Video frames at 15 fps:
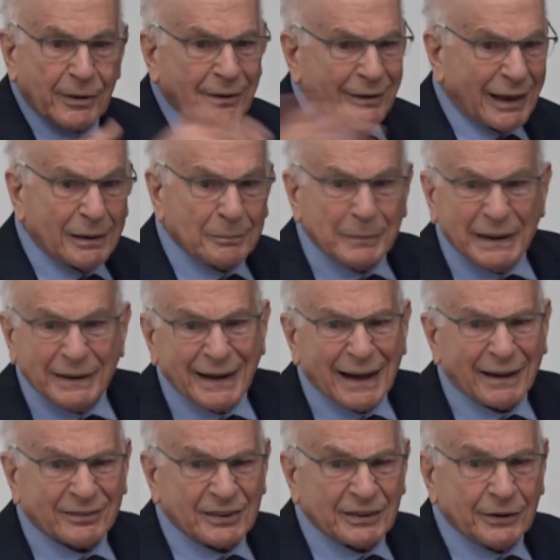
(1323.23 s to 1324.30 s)
whether there'll be
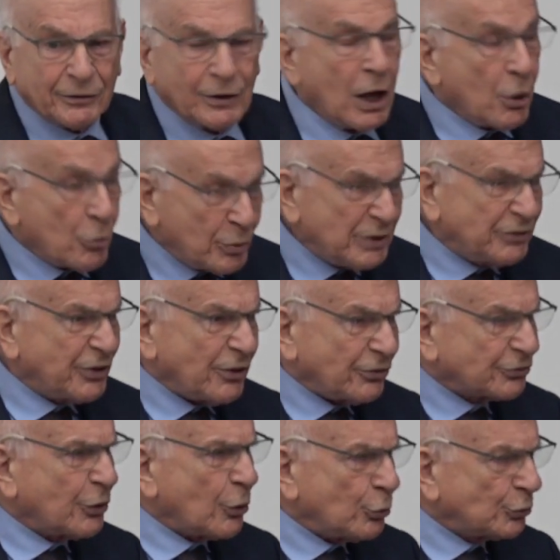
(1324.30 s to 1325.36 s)
an accident. We
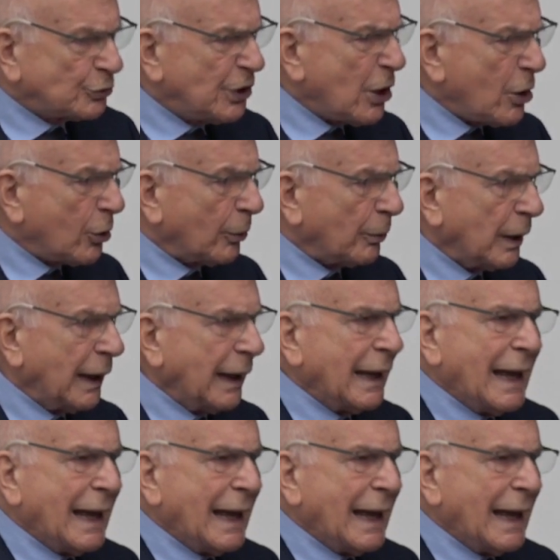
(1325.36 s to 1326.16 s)
just don't know.